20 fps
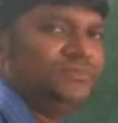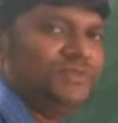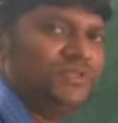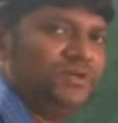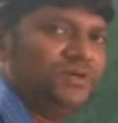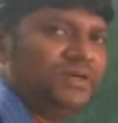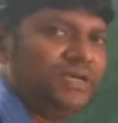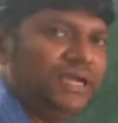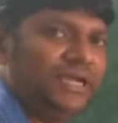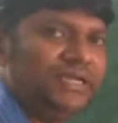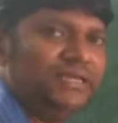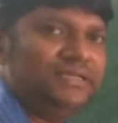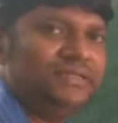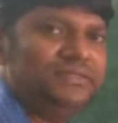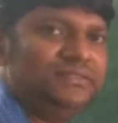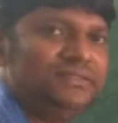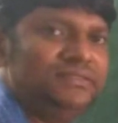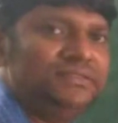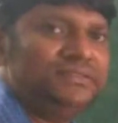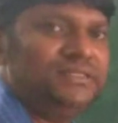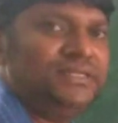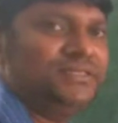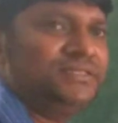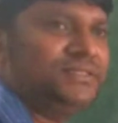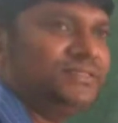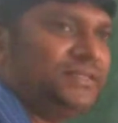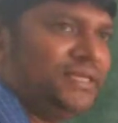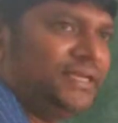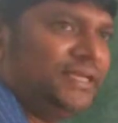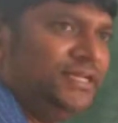Okay, that's
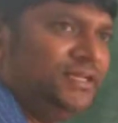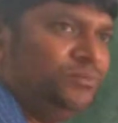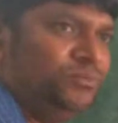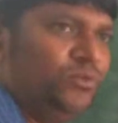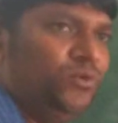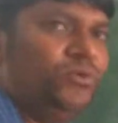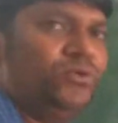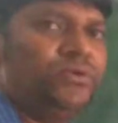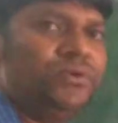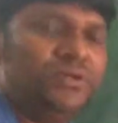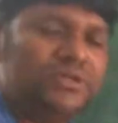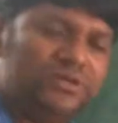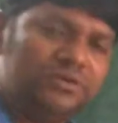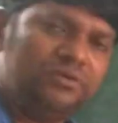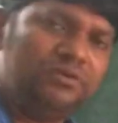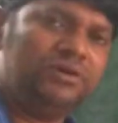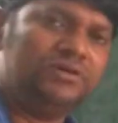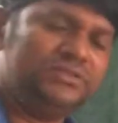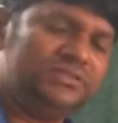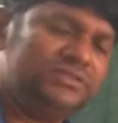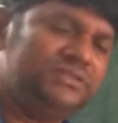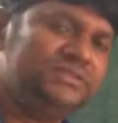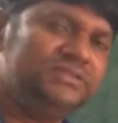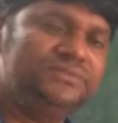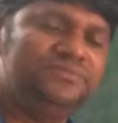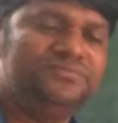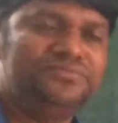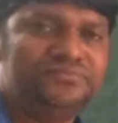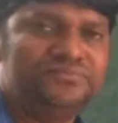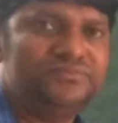the second most
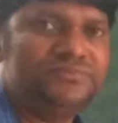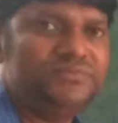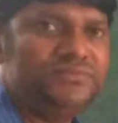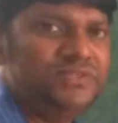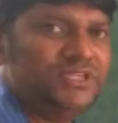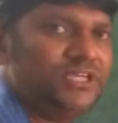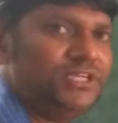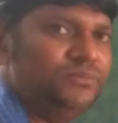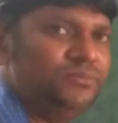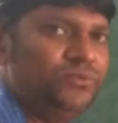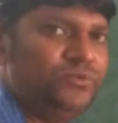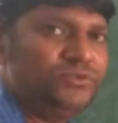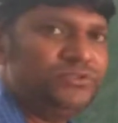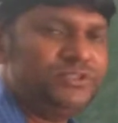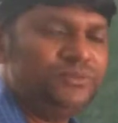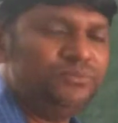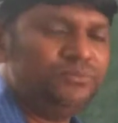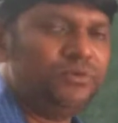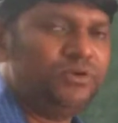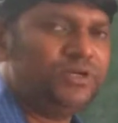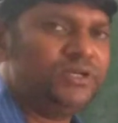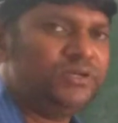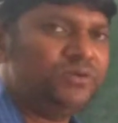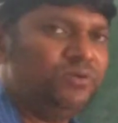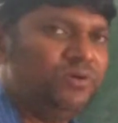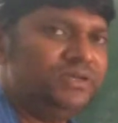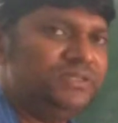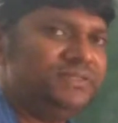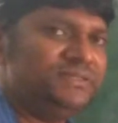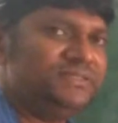important
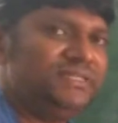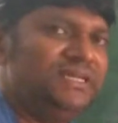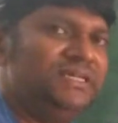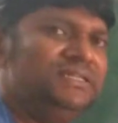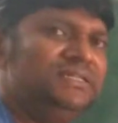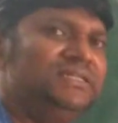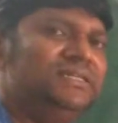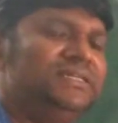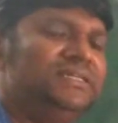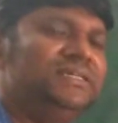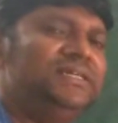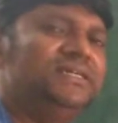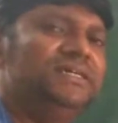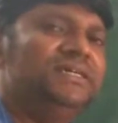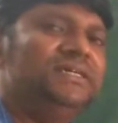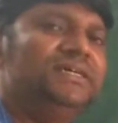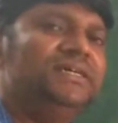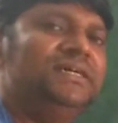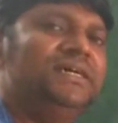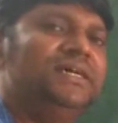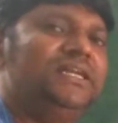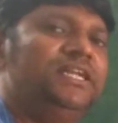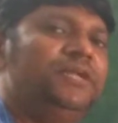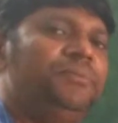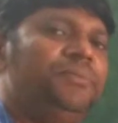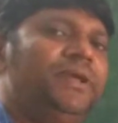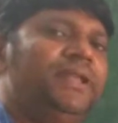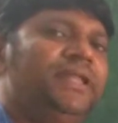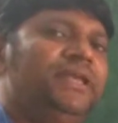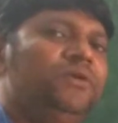cause is that
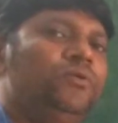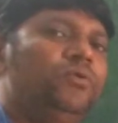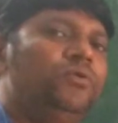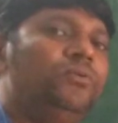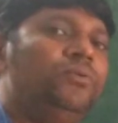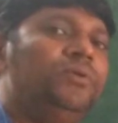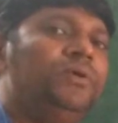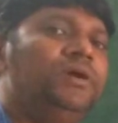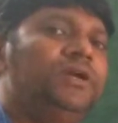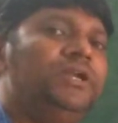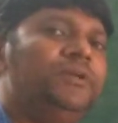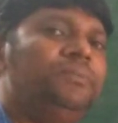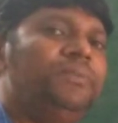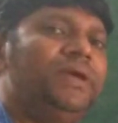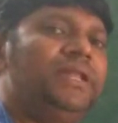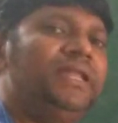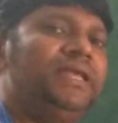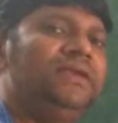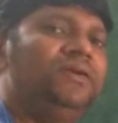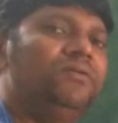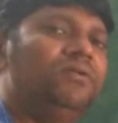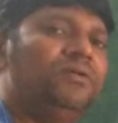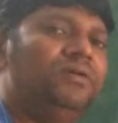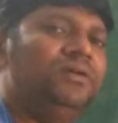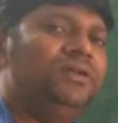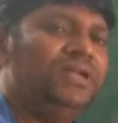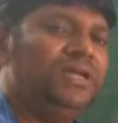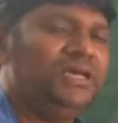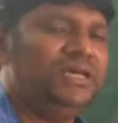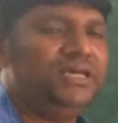depending
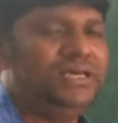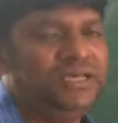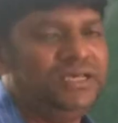on